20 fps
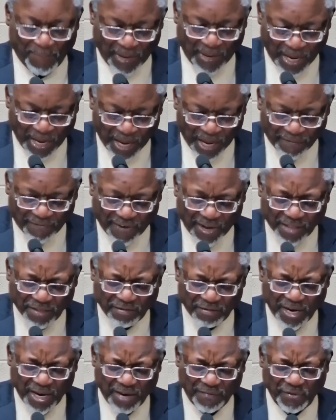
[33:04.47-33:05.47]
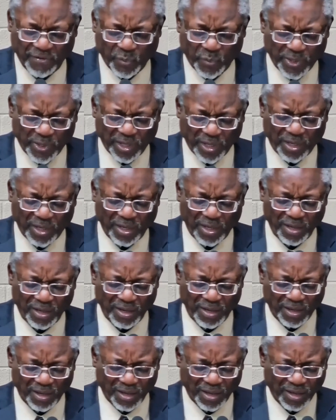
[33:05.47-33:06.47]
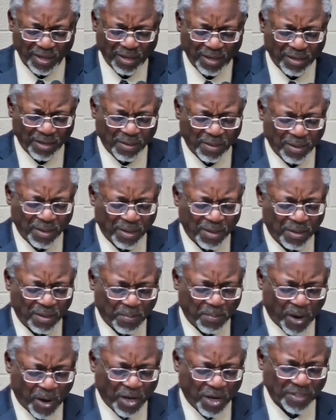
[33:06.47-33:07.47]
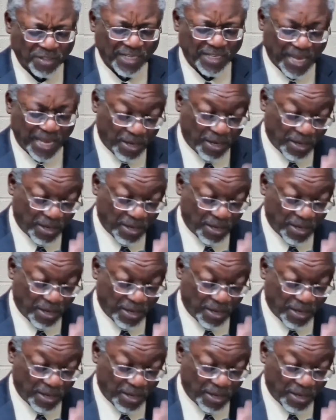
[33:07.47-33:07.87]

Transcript: Our Father in heaven, we pause now